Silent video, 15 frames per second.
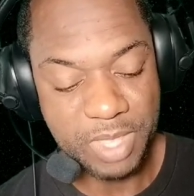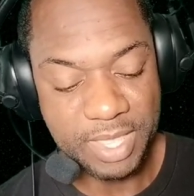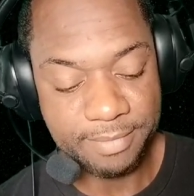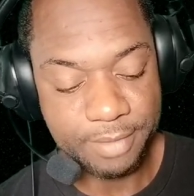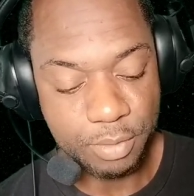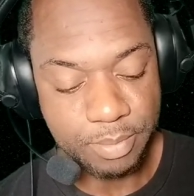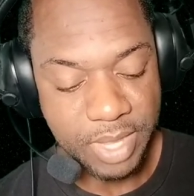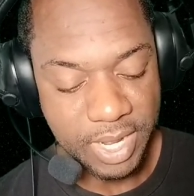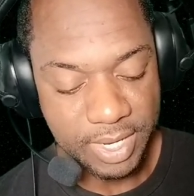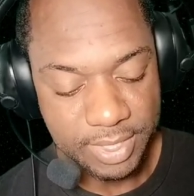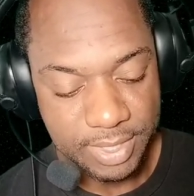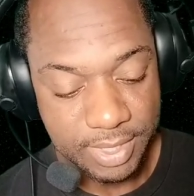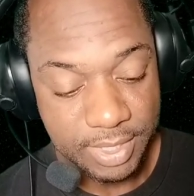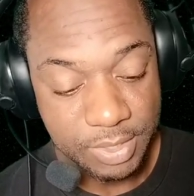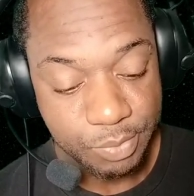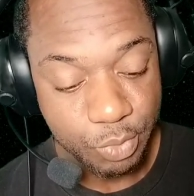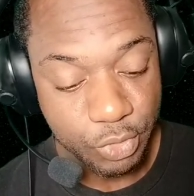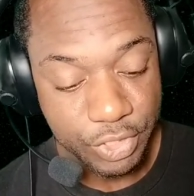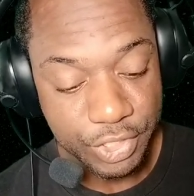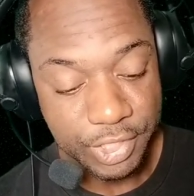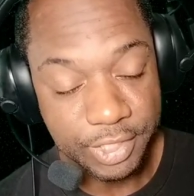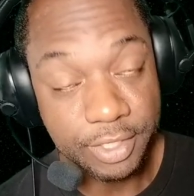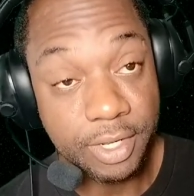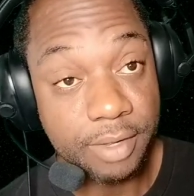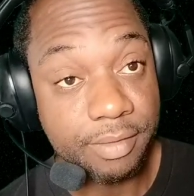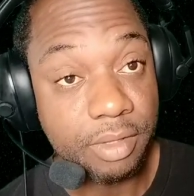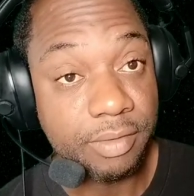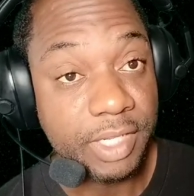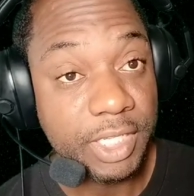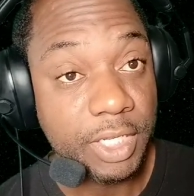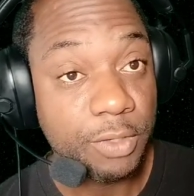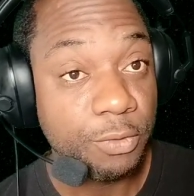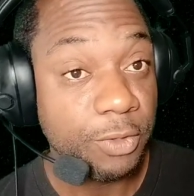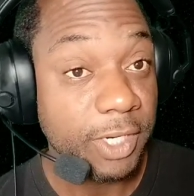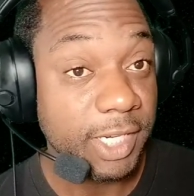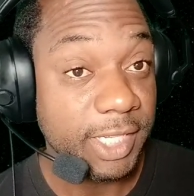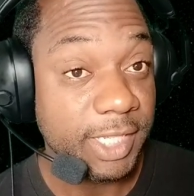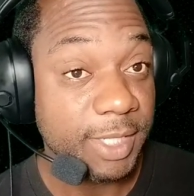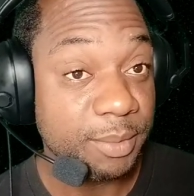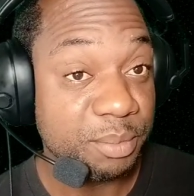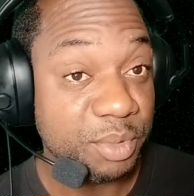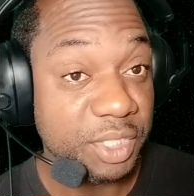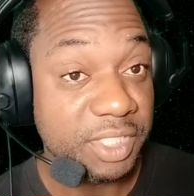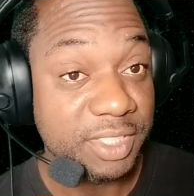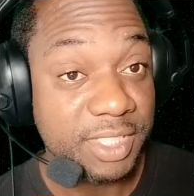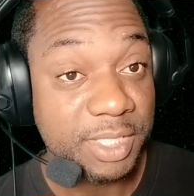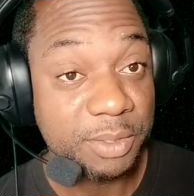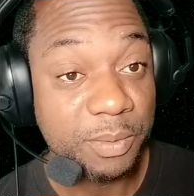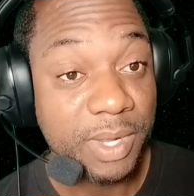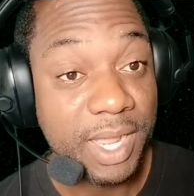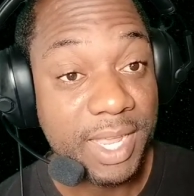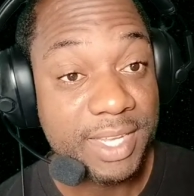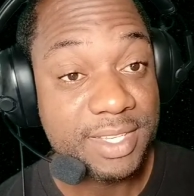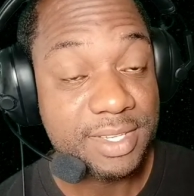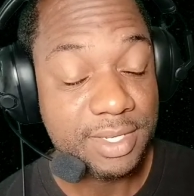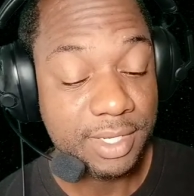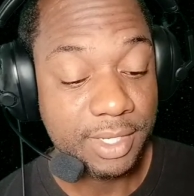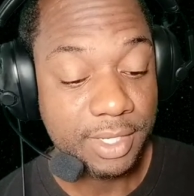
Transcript: if you made it to this portion of the video. Really appreciate you guys